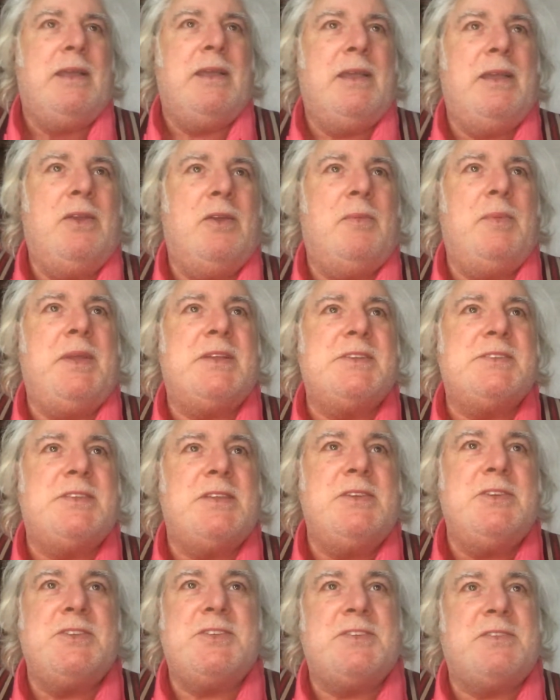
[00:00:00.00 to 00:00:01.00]
you know, because they're
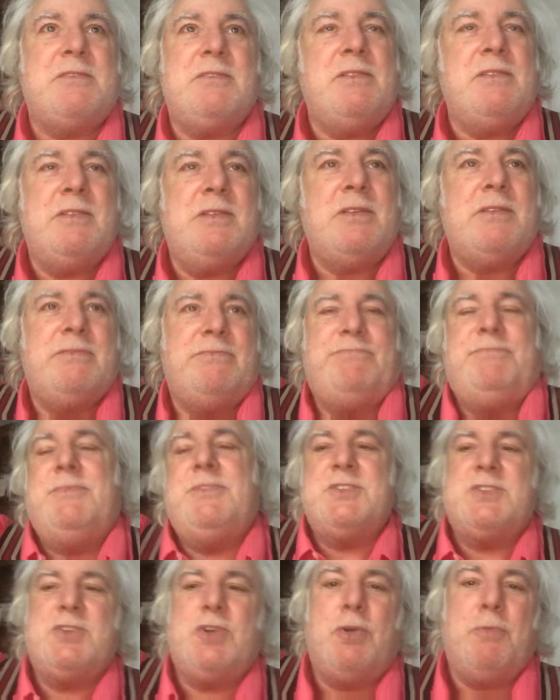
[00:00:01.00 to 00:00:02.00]
just
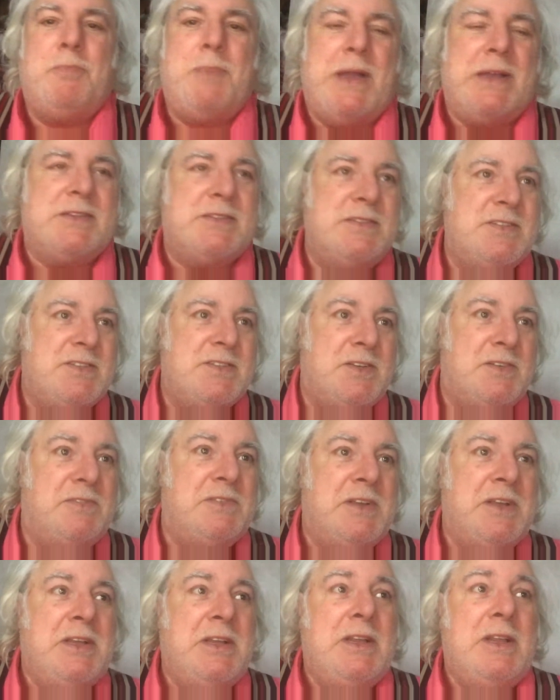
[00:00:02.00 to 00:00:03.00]
just cutbacks and stuff.
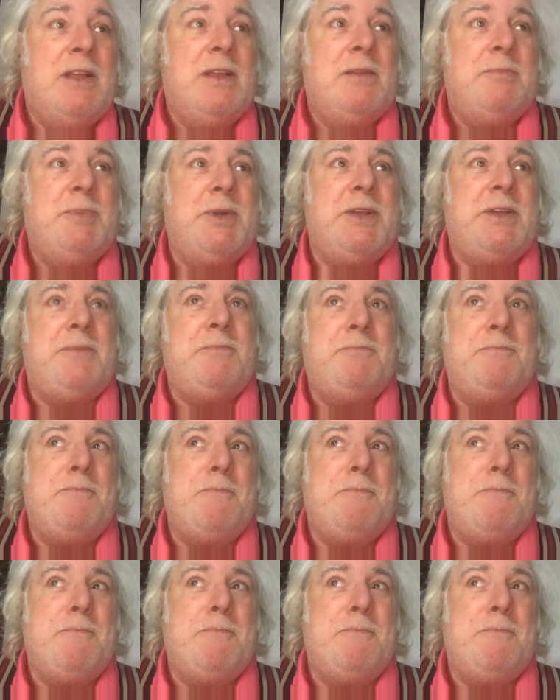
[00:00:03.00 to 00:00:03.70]
But